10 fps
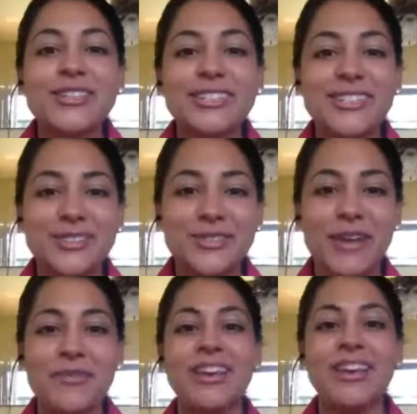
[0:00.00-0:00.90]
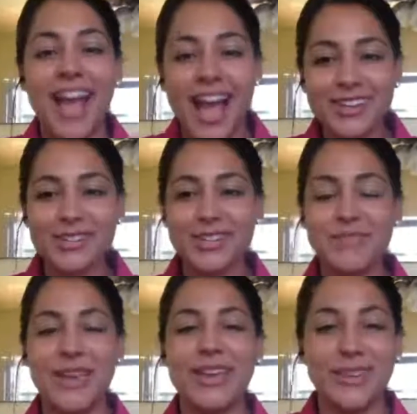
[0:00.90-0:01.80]
So this is great. We can
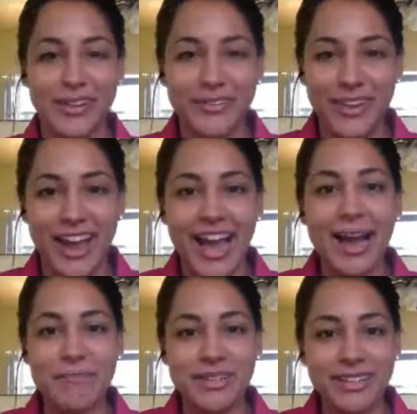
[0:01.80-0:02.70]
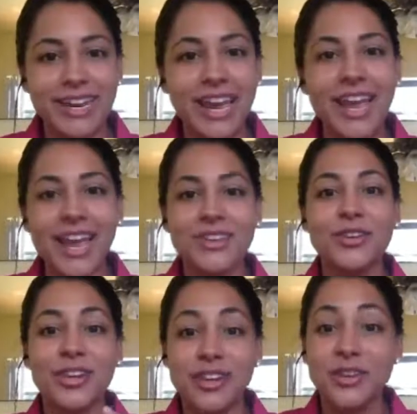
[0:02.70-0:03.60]
actually make your event happen
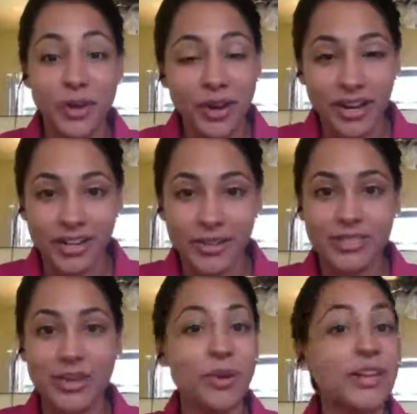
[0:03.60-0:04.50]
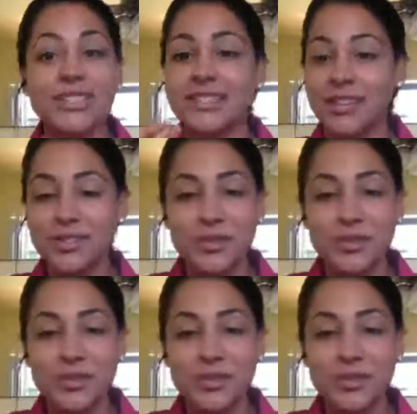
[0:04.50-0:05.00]
today, and you're going to know how to use it. We're going